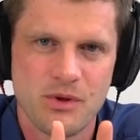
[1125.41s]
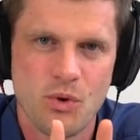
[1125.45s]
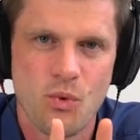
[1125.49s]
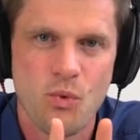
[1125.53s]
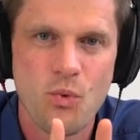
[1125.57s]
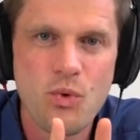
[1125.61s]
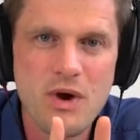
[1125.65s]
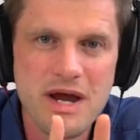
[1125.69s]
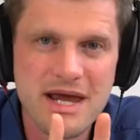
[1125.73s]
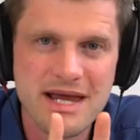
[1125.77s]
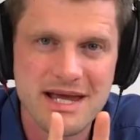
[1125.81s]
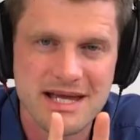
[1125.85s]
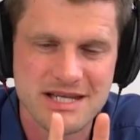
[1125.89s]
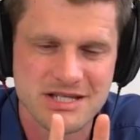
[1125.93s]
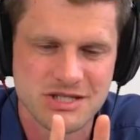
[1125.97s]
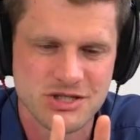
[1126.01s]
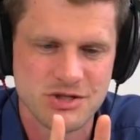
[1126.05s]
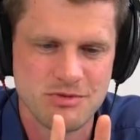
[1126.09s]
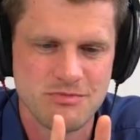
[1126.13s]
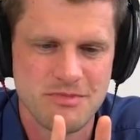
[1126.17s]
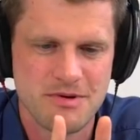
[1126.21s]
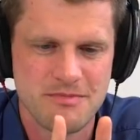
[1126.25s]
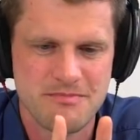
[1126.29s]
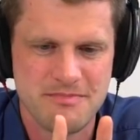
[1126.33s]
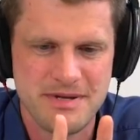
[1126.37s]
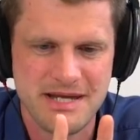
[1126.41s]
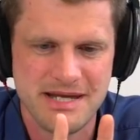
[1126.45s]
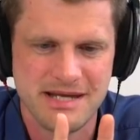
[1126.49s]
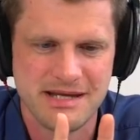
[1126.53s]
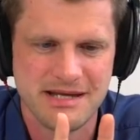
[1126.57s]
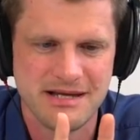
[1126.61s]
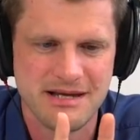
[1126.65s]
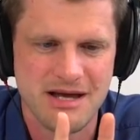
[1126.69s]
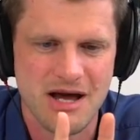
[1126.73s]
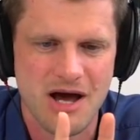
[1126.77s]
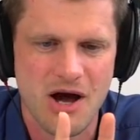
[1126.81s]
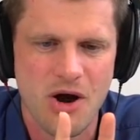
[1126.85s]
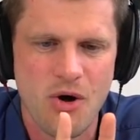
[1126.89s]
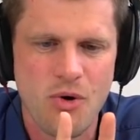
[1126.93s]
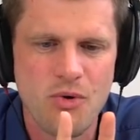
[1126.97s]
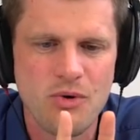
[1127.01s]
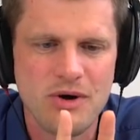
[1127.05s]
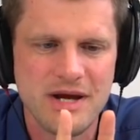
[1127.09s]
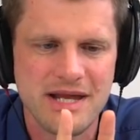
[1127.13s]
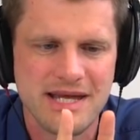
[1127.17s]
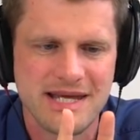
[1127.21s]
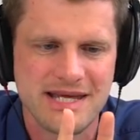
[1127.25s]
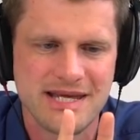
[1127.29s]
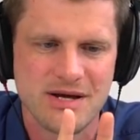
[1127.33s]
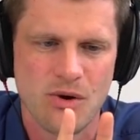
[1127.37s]
We, as human being,
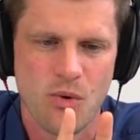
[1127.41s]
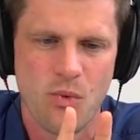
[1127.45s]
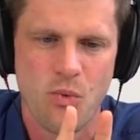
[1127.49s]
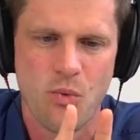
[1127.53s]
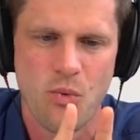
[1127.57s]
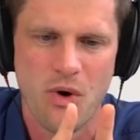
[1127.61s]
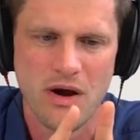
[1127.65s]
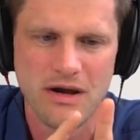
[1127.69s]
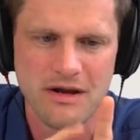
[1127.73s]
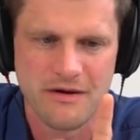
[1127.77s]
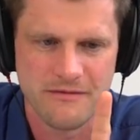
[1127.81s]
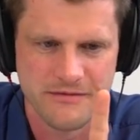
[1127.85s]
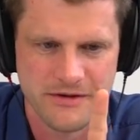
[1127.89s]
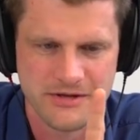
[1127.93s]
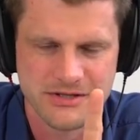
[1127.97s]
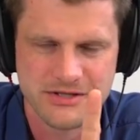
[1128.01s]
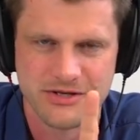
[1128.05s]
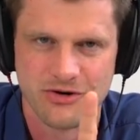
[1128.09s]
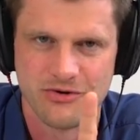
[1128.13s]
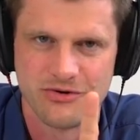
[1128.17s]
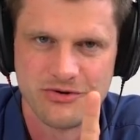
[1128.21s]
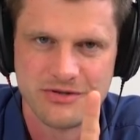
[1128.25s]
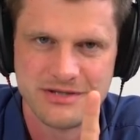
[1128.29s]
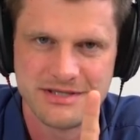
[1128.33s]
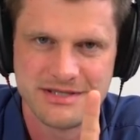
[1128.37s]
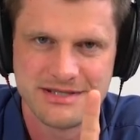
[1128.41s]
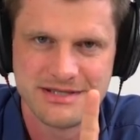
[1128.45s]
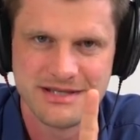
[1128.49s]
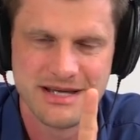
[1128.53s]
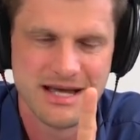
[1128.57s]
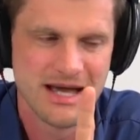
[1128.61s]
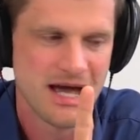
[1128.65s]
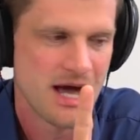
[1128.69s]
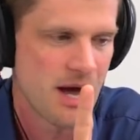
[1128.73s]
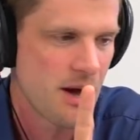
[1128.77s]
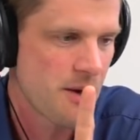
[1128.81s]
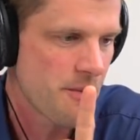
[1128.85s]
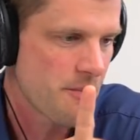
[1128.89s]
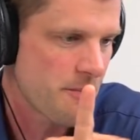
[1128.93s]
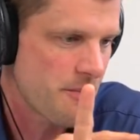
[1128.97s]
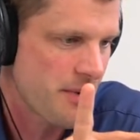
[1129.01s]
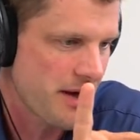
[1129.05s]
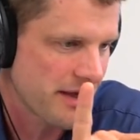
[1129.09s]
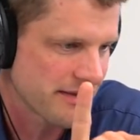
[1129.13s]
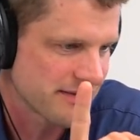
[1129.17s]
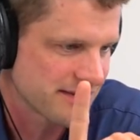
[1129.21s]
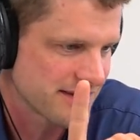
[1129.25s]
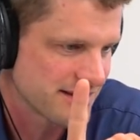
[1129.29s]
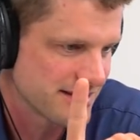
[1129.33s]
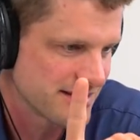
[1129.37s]
only hear one of the tones,
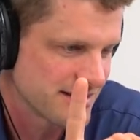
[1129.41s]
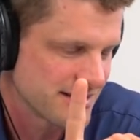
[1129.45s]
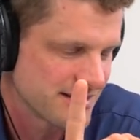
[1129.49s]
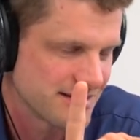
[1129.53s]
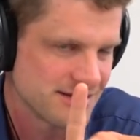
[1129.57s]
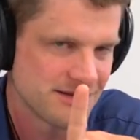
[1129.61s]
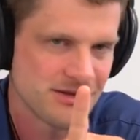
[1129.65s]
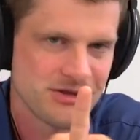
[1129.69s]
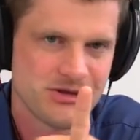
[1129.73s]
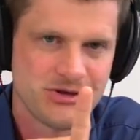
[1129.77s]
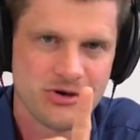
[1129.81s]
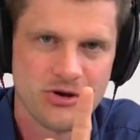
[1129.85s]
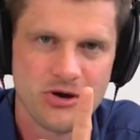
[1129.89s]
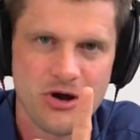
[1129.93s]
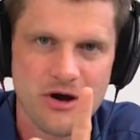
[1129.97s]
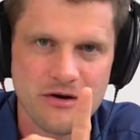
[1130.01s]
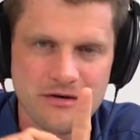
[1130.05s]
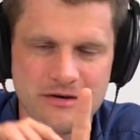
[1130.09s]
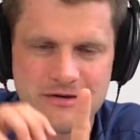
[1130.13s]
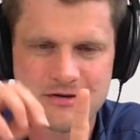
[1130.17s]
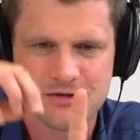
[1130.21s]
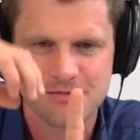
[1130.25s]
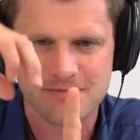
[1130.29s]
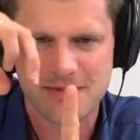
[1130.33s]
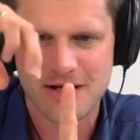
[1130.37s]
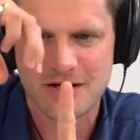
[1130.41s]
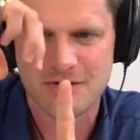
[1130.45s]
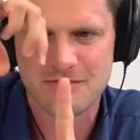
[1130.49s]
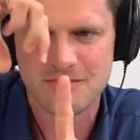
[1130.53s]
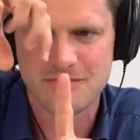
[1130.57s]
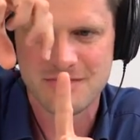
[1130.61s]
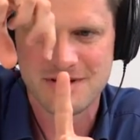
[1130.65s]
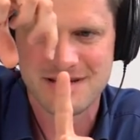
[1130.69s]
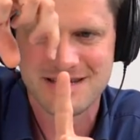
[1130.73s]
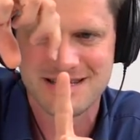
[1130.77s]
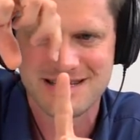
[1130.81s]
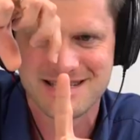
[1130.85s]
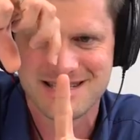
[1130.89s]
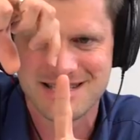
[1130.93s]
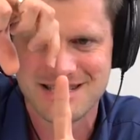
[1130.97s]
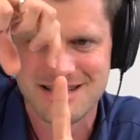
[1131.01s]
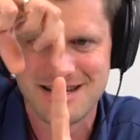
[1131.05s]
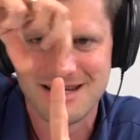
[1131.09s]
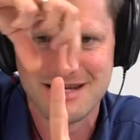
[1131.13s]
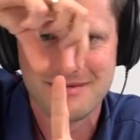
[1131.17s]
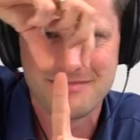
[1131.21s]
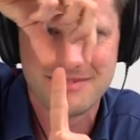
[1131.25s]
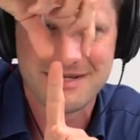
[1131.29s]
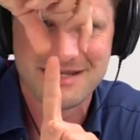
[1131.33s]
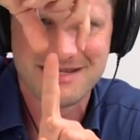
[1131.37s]
but the third octave spectrum is a
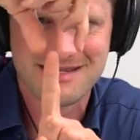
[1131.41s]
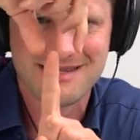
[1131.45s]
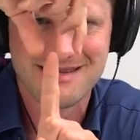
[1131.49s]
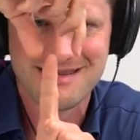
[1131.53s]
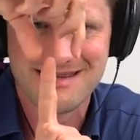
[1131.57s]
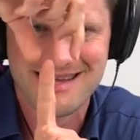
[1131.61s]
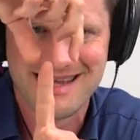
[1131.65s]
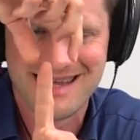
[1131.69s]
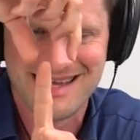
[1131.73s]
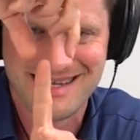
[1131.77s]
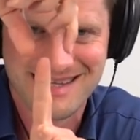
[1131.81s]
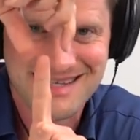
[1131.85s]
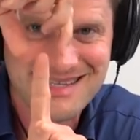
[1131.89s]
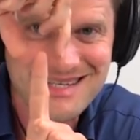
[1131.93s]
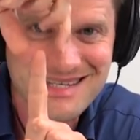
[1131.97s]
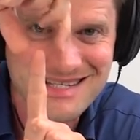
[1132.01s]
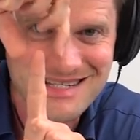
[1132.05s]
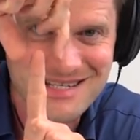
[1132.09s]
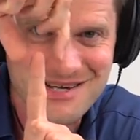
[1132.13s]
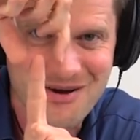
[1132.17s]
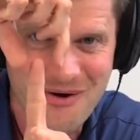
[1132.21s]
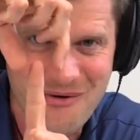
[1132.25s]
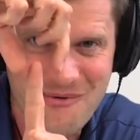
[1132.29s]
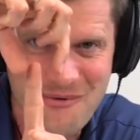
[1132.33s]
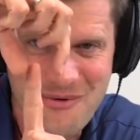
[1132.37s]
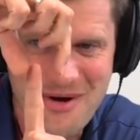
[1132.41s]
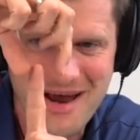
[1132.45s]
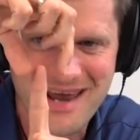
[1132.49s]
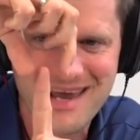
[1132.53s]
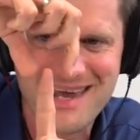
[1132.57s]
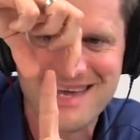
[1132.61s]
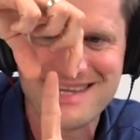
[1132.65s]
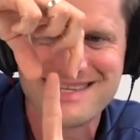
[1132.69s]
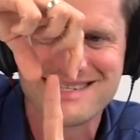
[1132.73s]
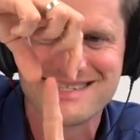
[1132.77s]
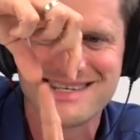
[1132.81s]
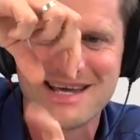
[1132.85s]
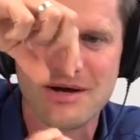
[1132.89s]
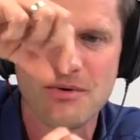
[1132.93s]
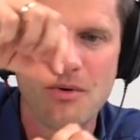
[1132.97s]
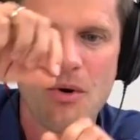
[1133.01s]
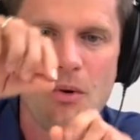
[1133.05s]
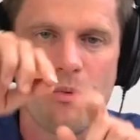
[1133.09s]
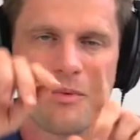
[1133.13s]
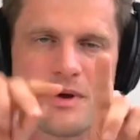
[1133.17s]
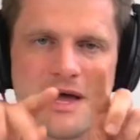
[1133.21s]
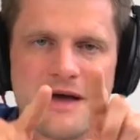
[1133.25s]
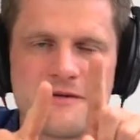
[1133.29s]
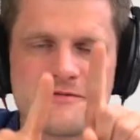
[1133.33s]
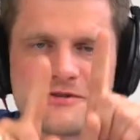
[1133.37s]
little bit this way and say,
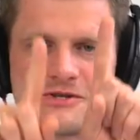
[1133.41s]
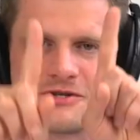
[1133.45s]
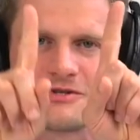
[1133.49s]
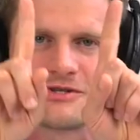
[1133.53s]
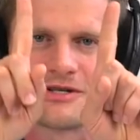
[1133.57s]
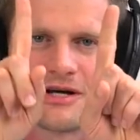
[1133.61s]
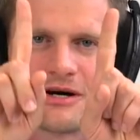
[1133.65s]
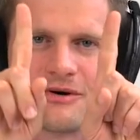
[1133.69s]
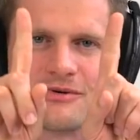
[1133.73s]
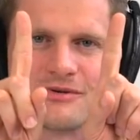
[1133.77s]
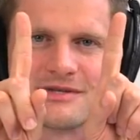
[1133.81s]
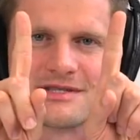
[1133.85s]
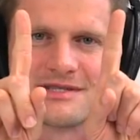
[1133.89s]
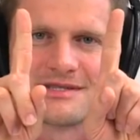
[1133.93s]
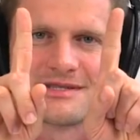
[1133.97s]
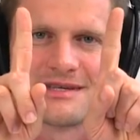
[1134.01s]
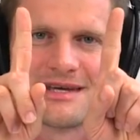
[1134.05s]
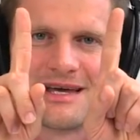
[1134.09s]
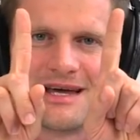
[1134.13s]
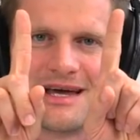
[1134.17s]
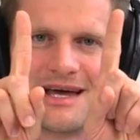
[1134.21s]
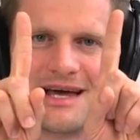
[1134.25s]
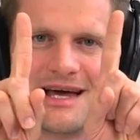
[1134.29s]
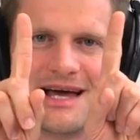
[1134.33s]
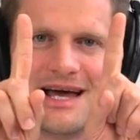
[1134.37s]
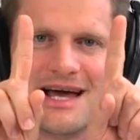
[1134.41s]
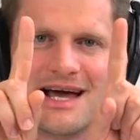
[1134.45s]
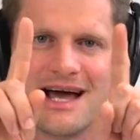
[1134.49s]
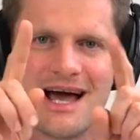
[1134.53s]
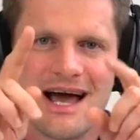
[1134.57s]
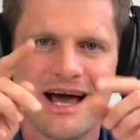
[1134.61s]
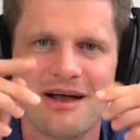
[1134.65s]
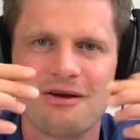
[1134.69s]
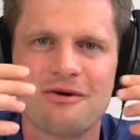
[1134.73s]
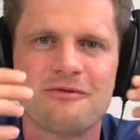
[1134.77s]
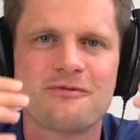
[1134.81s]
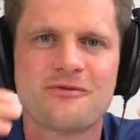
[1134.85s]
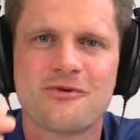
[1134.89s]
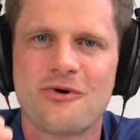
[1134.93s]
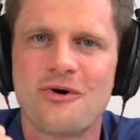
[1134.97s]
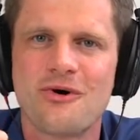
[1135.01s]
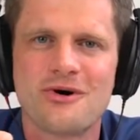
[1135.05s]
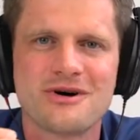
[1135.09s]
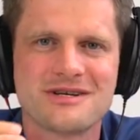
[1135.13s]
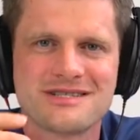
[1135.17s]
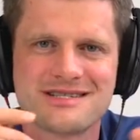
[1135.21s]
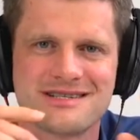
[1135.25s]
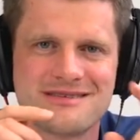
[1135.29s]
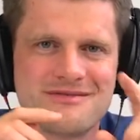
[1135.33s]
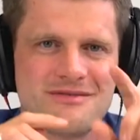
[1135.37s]
oh, we have two tones. And of
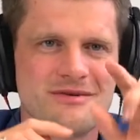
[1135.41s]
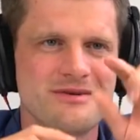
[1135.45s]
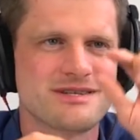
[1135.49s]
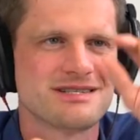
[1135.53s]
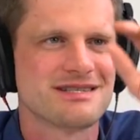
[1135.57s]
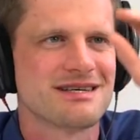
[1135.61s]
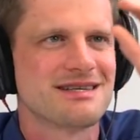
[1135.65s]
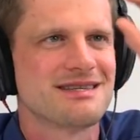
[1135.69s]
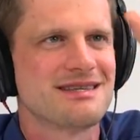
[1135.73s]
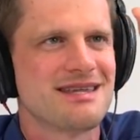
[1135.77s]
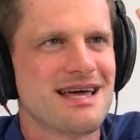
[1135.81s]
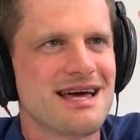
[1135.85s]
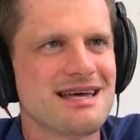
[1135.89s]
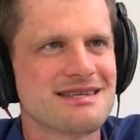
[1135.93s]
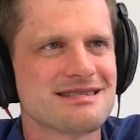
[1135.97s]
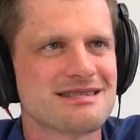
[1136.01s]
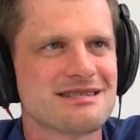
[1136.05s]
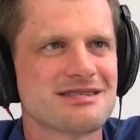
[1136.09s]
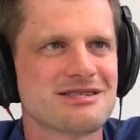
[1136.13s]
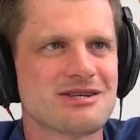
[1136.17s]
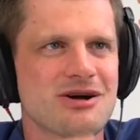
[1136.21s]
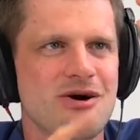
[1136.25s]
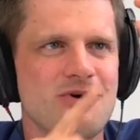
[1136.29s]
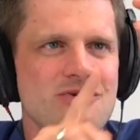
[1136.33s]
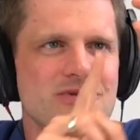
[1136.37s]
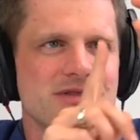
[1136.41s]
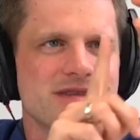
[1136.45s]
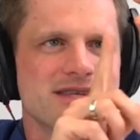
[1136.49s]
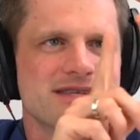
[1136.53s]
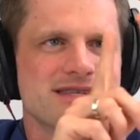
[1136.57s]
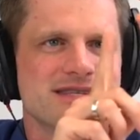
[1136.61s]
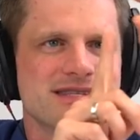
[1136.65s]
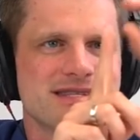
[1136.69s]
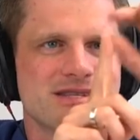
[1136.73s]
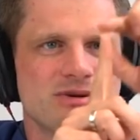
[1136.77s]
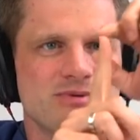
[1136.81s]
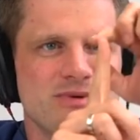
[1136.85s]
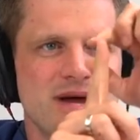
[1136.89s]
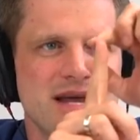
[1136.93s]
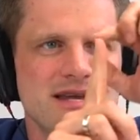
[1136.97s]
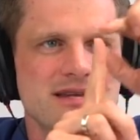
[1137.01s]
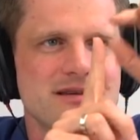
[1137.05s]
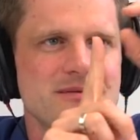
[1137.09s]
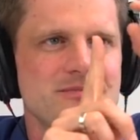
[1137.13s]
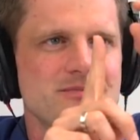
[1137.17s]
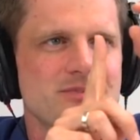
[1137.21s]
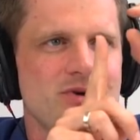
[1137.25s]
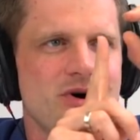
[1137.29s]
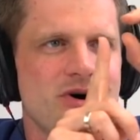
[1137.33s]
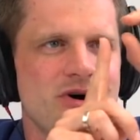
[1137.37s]
course, if we say there's a tone, this is a
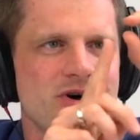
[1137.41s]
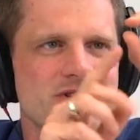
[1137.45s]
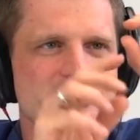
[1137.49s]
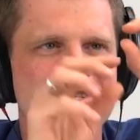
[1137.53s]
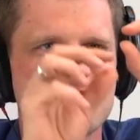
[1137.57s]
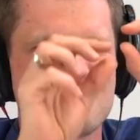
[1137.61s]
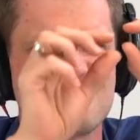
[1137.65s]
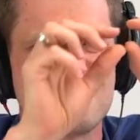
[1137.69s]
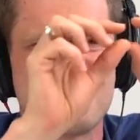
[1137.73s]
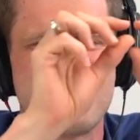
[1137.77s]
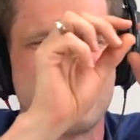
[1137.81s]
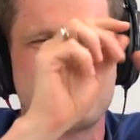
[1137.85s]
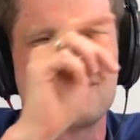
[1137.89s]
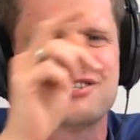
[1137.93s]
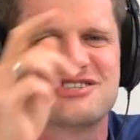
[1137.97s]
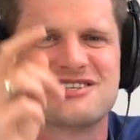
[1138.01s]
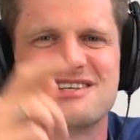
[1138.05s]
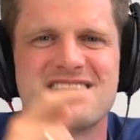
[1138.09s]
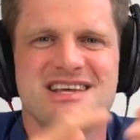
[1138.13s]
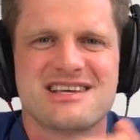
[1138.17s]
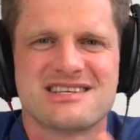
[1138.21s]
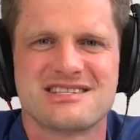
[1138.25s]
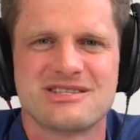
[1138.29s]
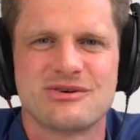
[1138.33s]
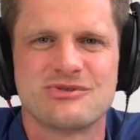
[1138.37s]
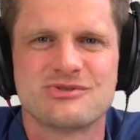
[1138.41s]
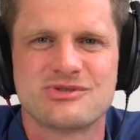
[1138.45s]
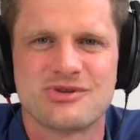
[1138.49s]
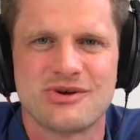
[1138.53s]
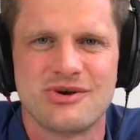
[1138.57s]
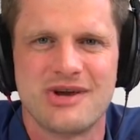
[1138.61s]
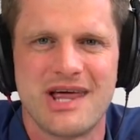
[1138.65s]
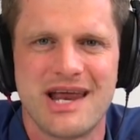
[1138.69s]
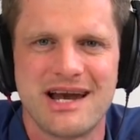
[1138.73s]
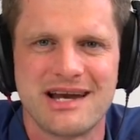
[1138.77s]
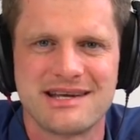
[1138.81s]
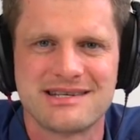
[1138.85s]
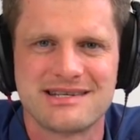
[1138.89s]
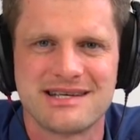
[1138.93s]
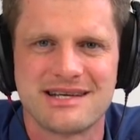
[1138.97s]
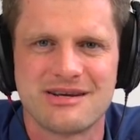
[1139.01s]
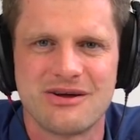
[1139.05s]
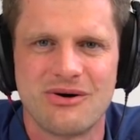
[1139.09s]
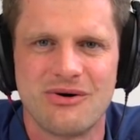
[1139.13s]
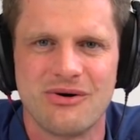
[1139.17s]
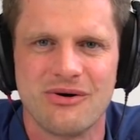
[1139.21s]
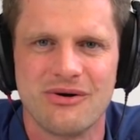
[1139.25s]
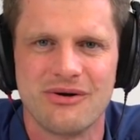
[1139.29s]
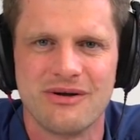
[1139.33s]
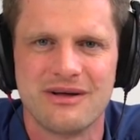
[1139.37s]
random noise, so actually there's no tonality at
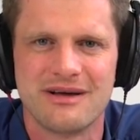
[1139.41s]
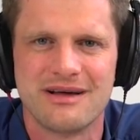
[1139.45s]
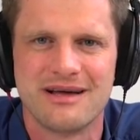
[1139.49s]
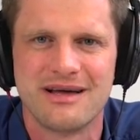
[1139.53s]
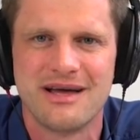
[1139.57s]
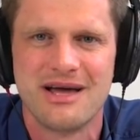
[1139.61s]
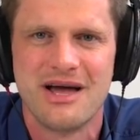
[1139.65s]
all.